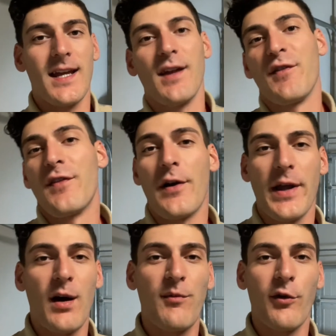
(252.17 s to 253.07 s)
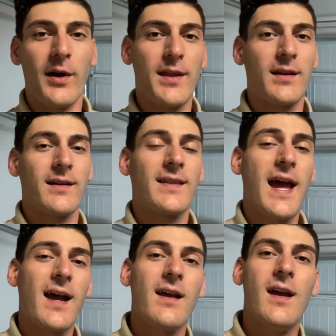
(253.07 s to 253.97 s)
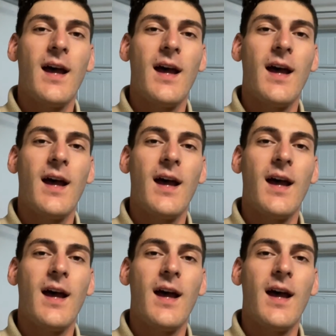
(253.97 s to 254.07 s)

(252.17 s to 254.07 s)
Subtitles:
If you found it helpful or anything like that,